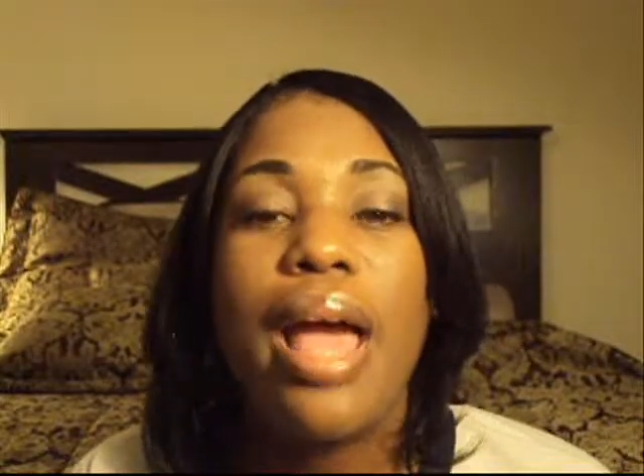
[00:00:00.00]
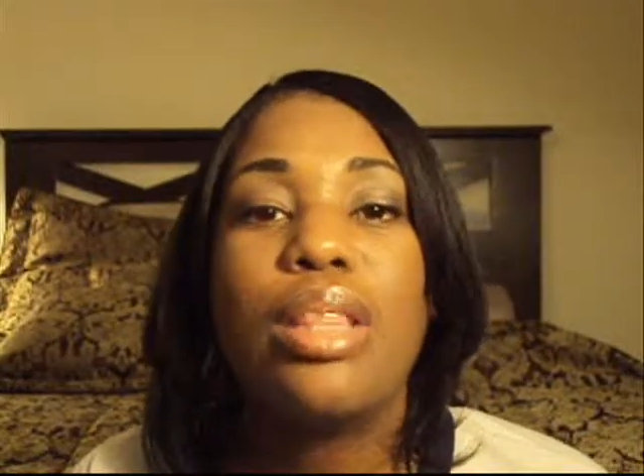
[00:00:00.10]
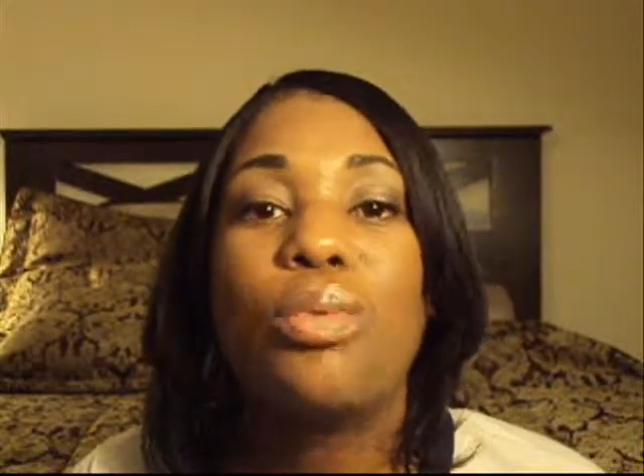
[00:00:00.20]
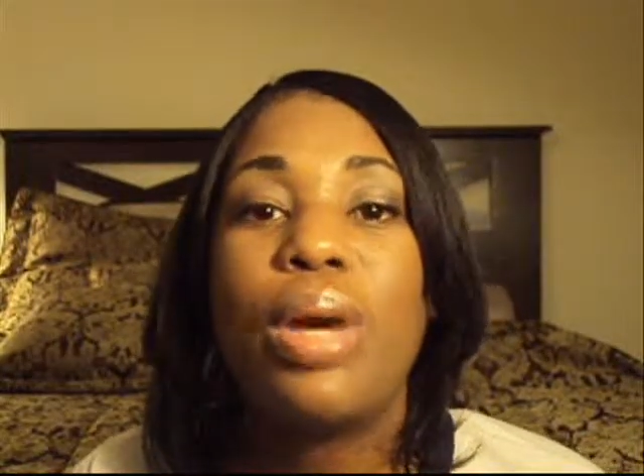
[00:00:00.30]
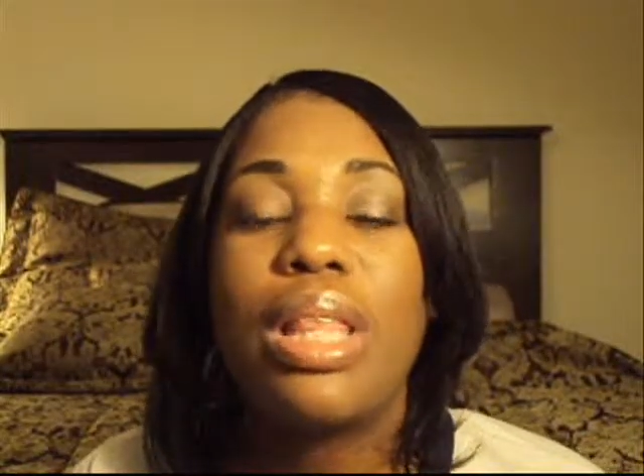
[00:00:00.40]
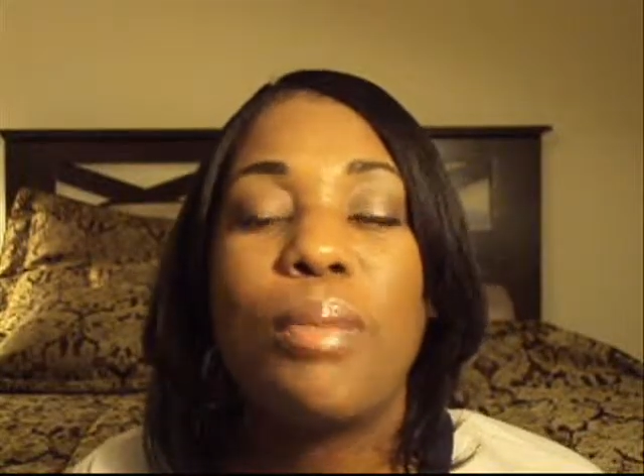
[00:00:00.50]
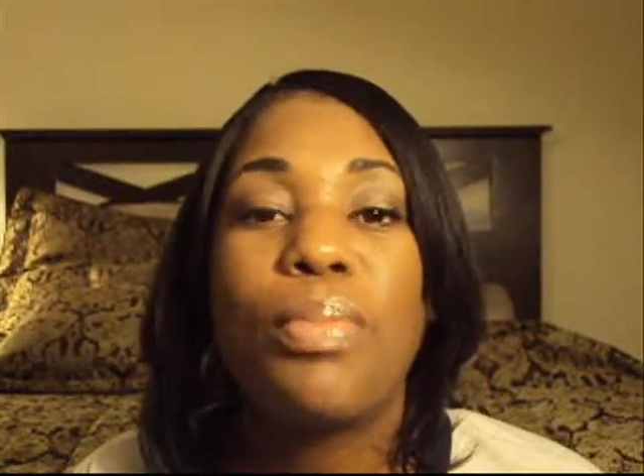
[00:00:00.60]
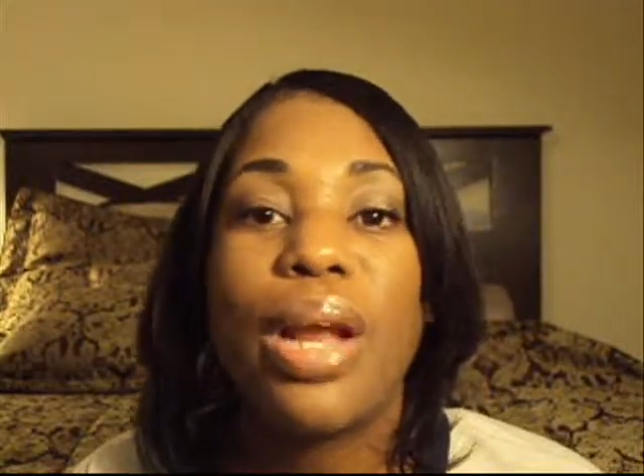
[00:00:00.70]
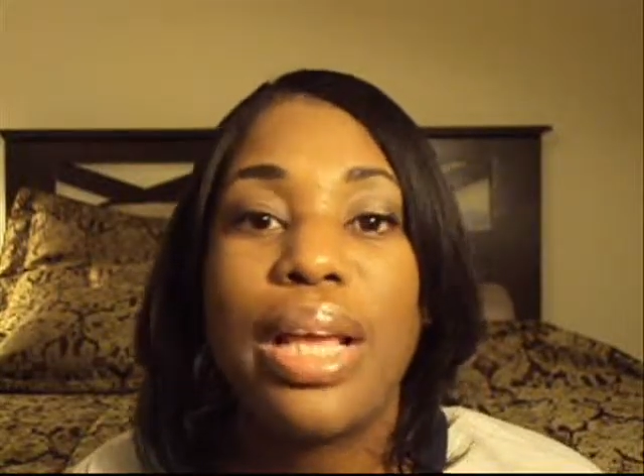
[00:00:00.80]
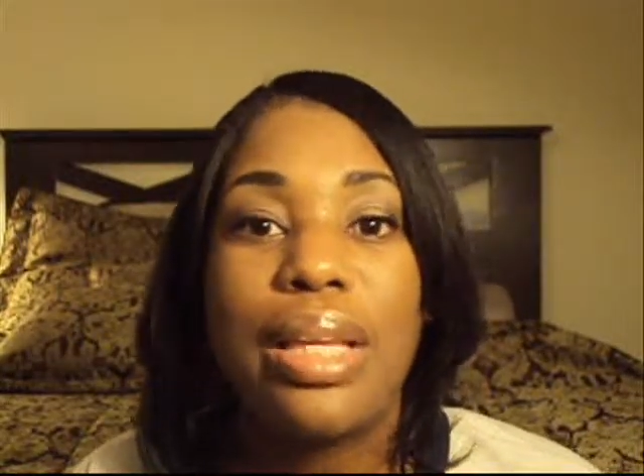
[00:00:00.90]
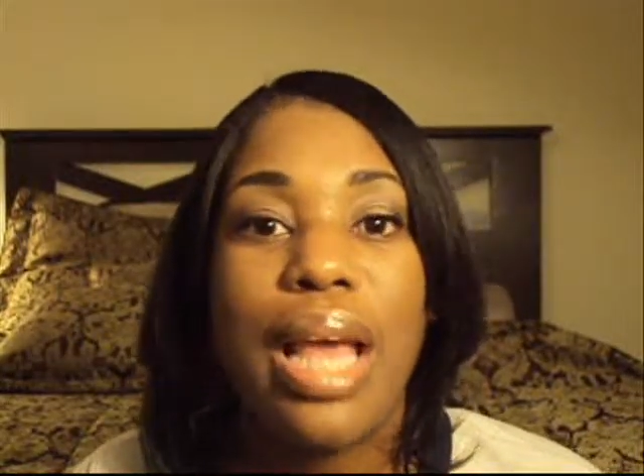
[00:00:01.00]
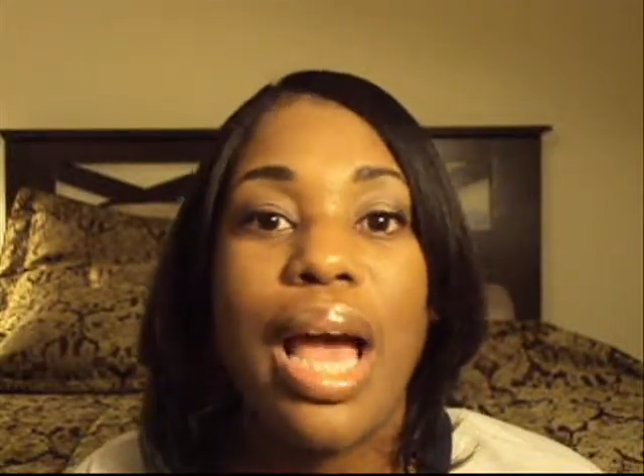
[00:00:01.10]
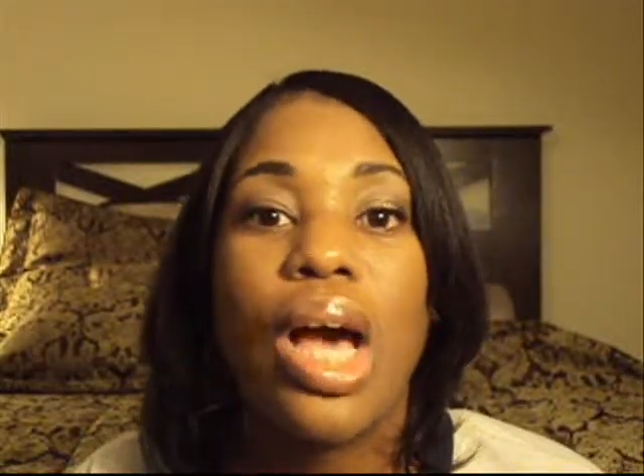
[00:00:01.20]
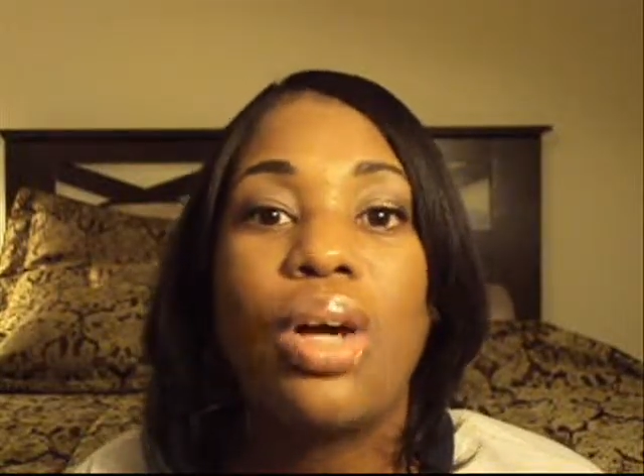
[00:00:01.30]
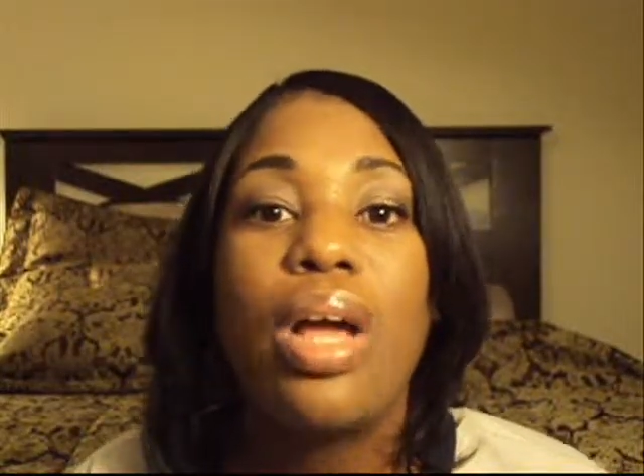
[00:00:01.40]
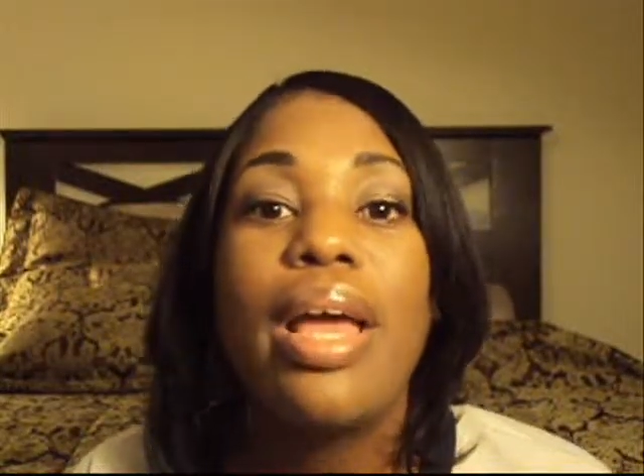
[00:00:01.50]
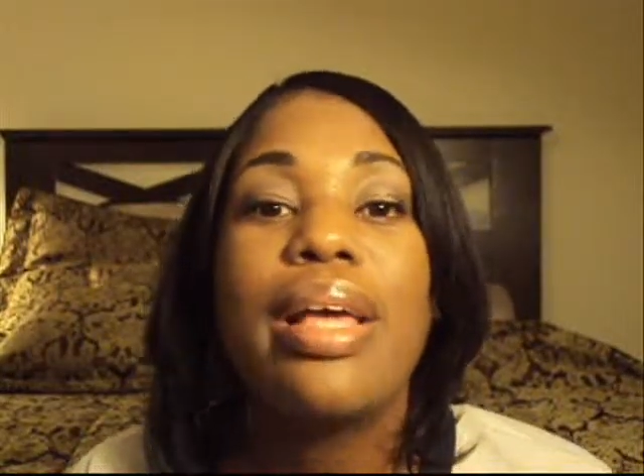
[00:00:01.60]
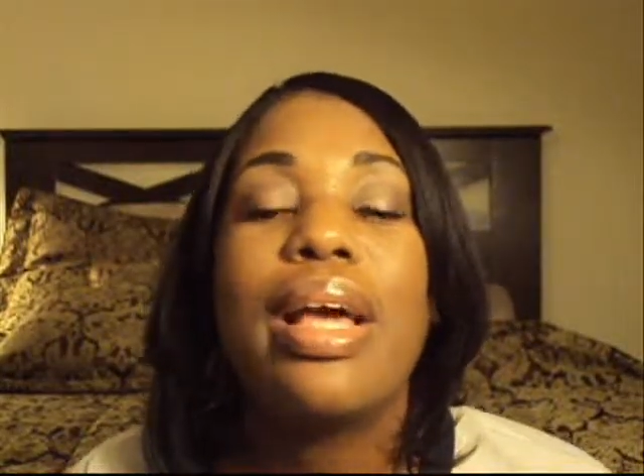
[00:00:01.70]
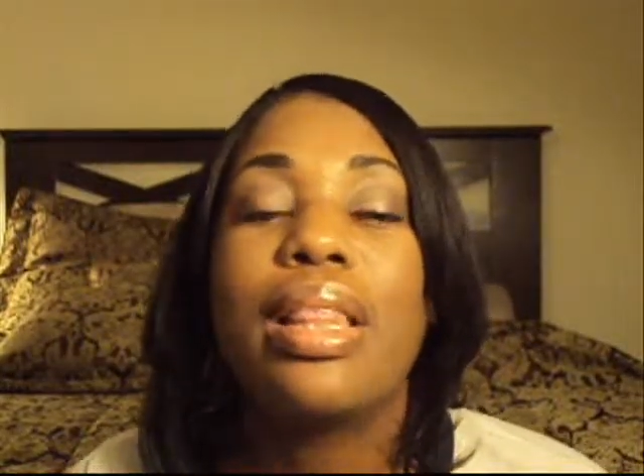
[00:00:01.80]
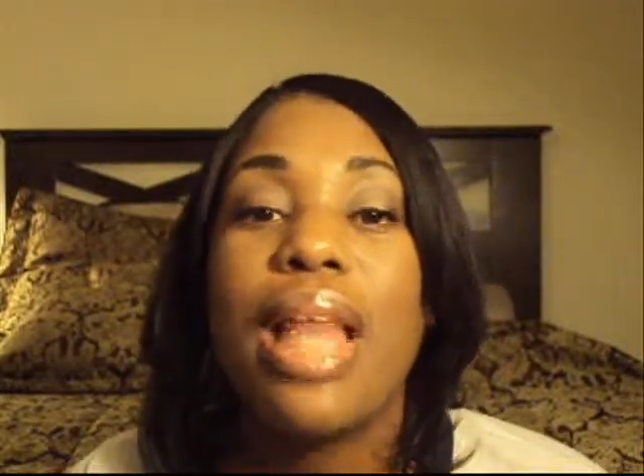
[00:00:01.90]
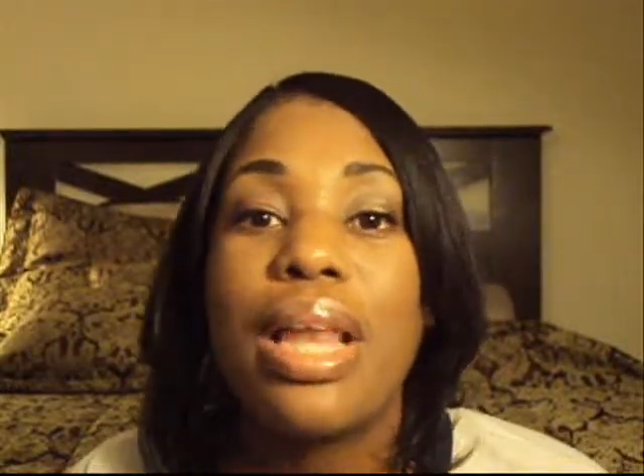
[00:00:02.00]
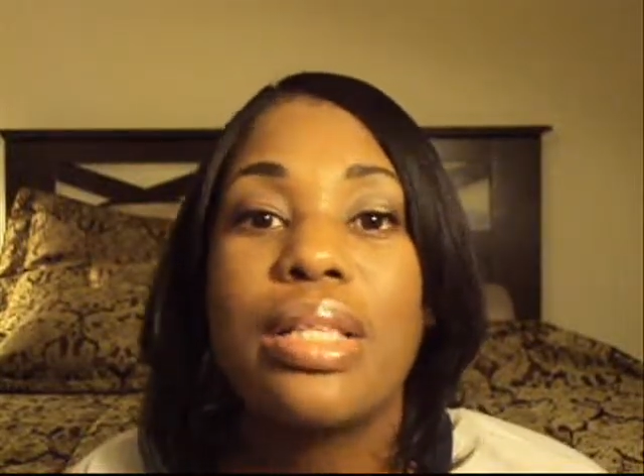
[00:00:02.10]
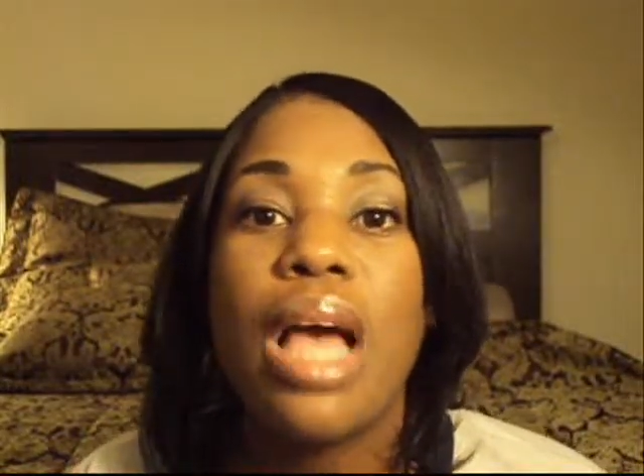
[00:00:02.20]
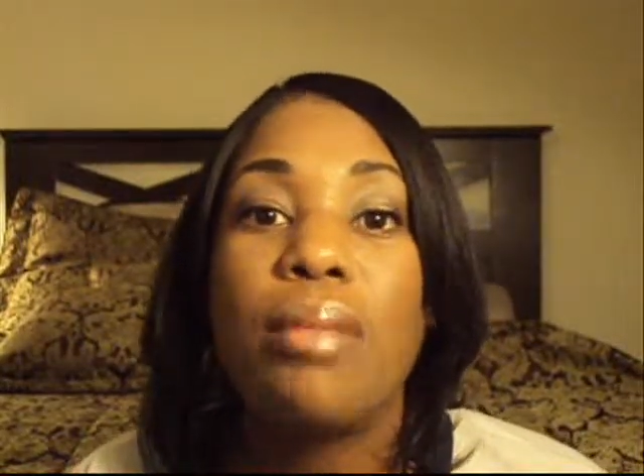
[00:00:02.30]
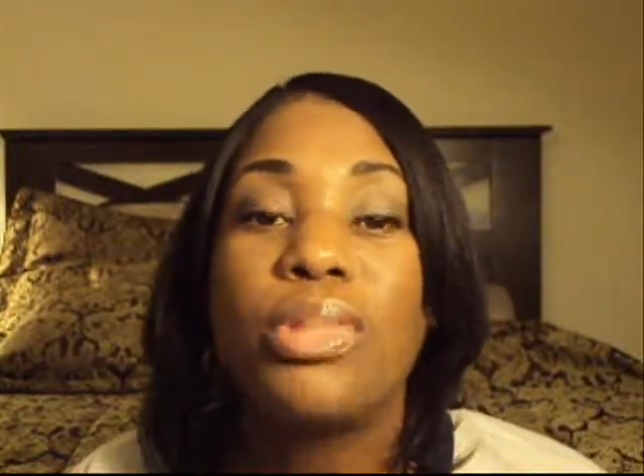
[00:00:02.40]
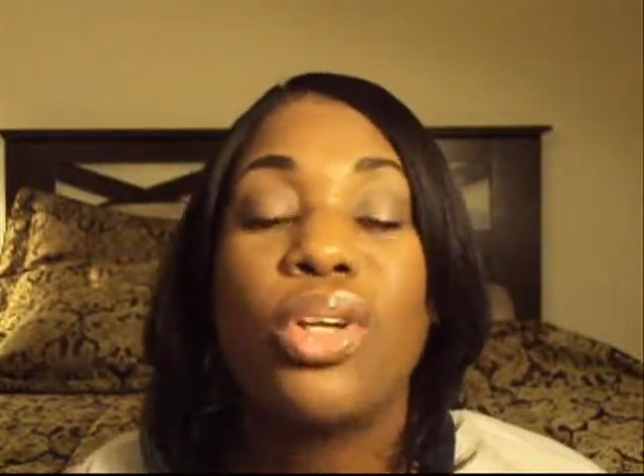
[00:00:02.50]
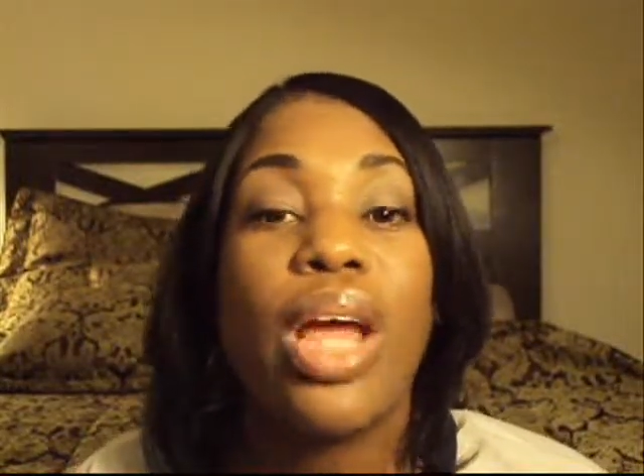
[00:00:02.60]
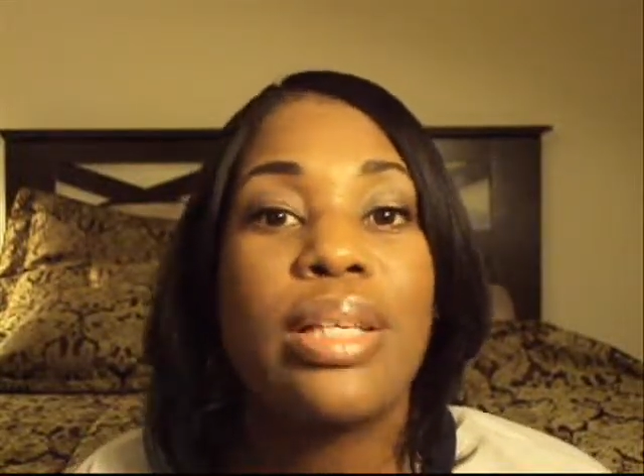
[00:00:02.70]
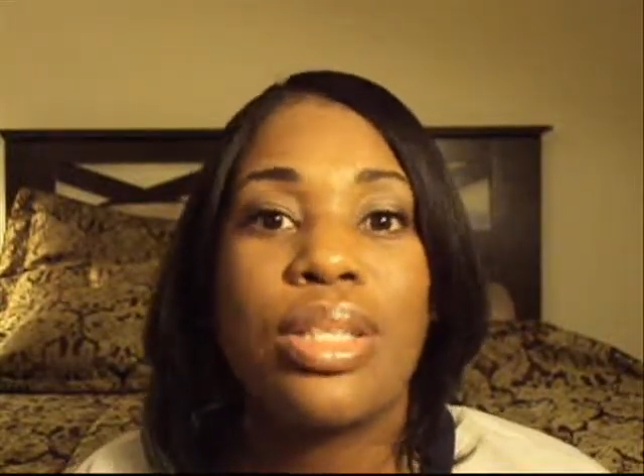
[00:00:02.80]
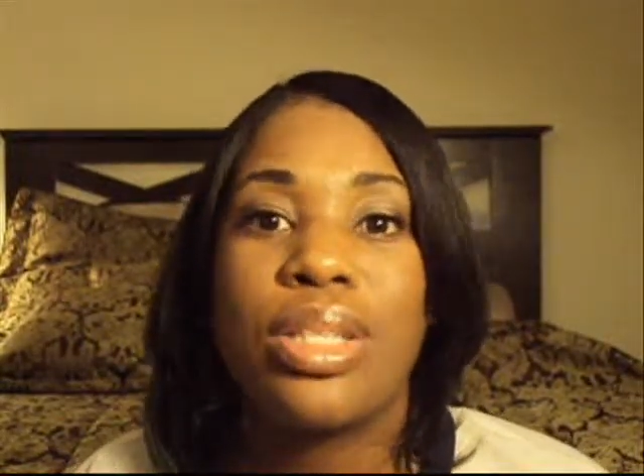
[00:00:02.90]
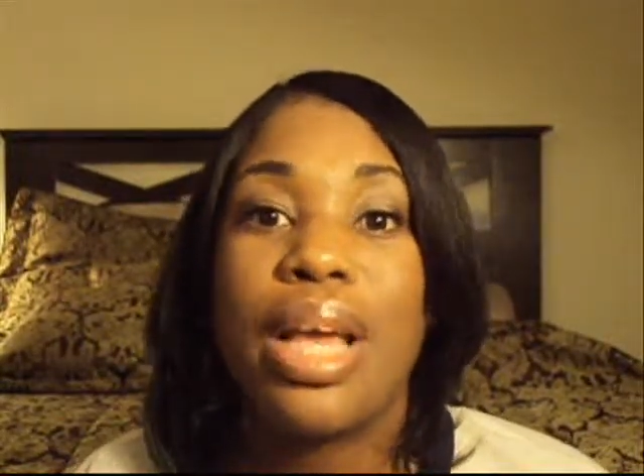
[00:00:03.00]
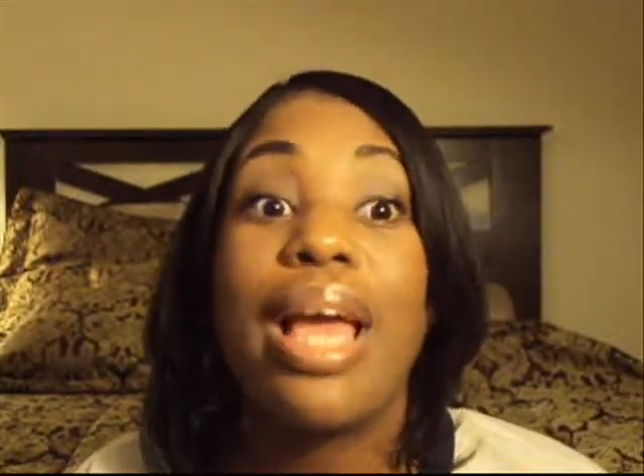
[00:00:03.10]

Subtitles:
And the way they break it down, a lot of times you're